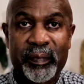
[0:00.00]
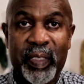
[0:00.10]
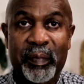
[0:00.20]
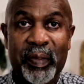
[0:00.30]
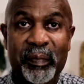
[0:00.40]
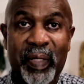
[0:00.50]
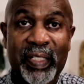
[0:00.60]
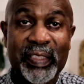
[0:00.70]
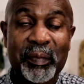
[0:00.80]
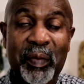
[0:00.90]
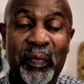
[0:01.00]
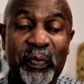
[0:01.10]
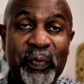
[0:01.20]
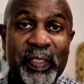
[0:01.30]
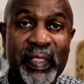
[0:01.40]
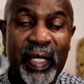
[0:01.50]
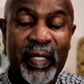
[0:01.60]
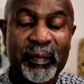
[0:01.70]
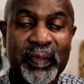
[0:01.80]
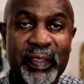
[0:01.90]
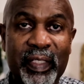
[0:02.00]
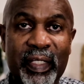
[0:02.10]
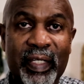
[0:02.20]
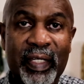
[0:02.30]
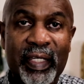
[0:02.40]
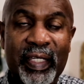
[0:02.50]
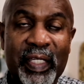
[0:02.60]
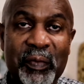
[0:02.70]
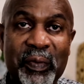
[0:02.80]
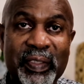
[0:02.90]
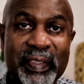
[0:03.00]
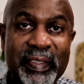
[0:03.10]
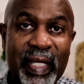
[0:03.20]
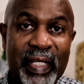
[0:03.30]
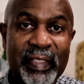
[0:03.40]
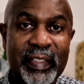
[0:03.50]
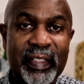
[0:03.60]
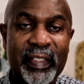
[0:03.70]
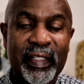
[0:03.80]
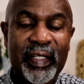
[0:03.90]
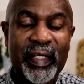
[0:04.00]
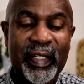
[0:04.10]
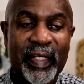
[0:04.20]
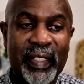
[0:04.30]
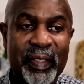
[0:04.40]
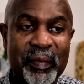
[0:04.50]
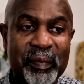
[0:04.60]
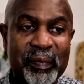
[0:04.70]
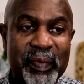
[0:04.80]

maybe maximum three times, he would send a